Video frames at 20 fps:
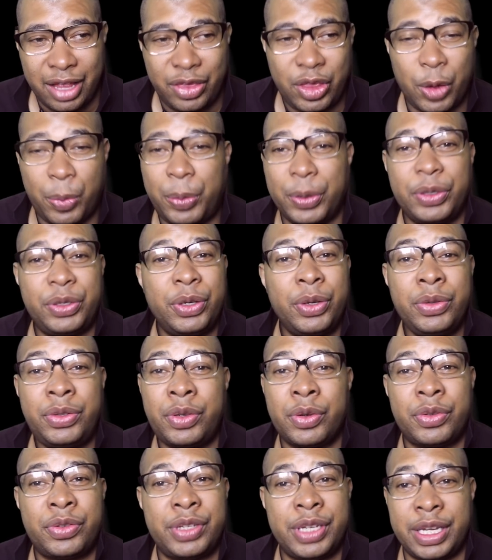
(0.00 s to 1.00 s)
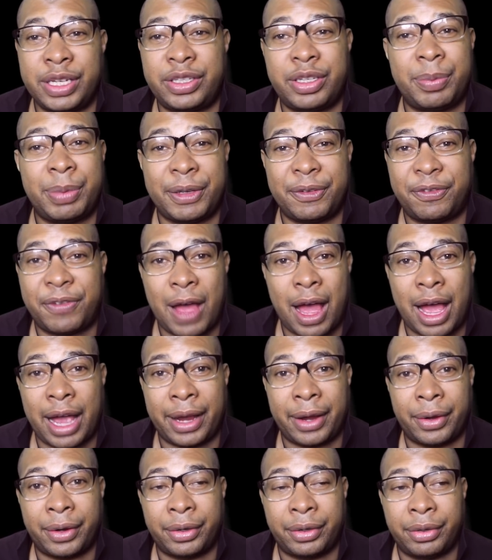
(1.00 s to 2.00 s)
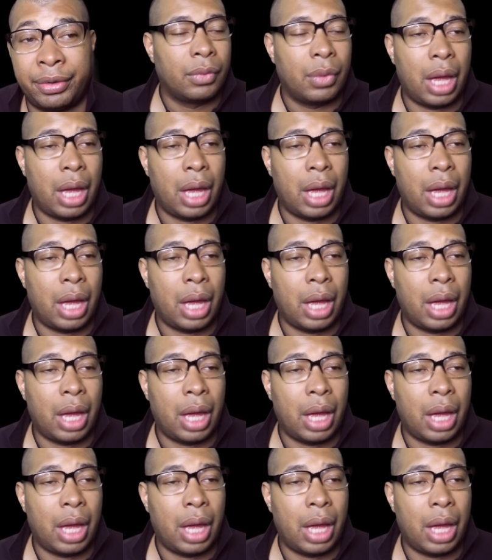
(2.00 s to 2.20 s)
The producers need to be fired.